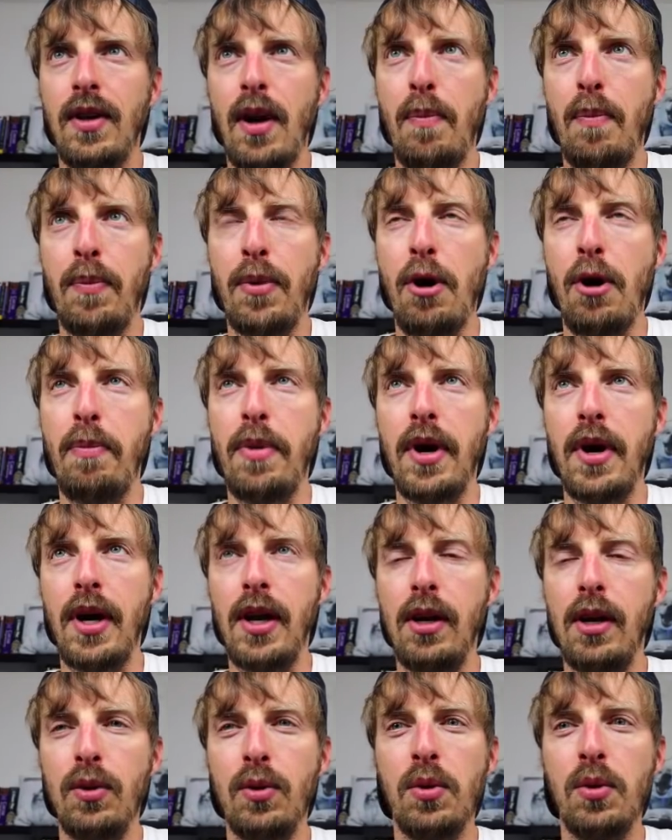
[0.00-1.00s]
a proper
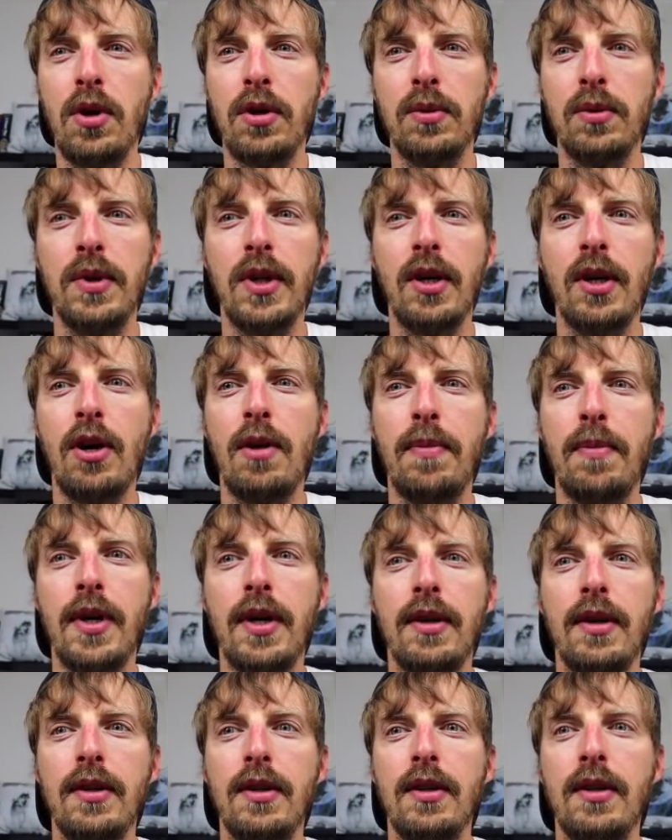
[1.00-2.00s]
hello world with a
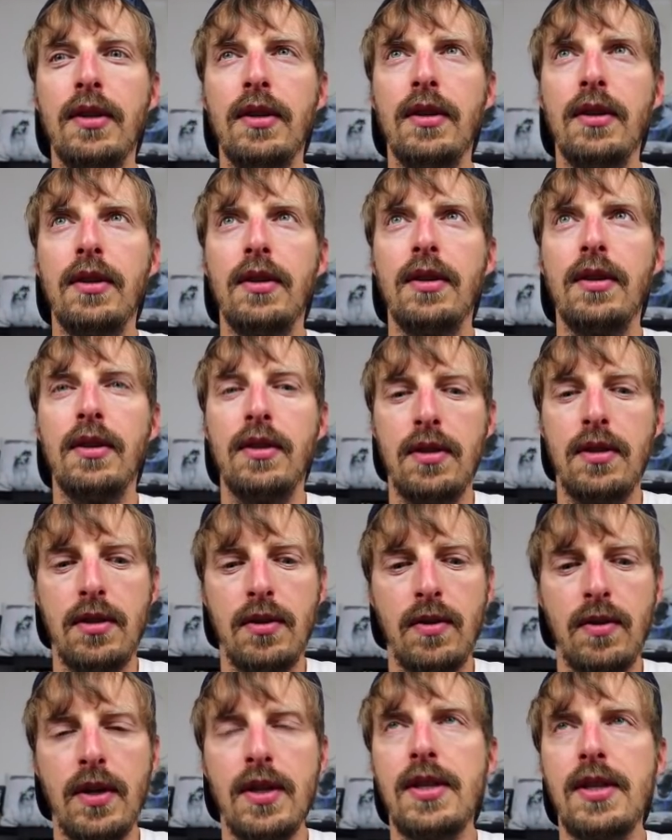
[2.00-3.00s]
comma.
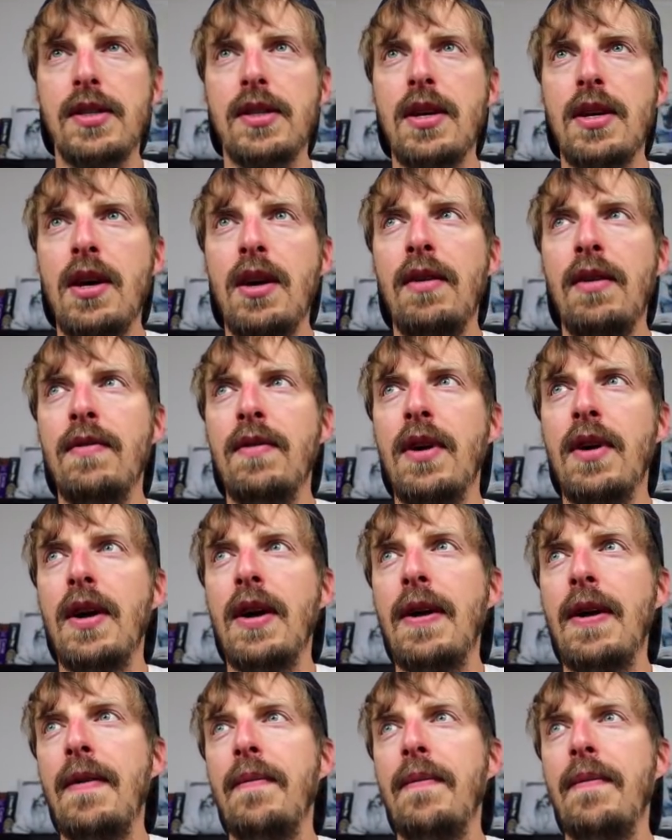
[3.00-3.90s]
So I save,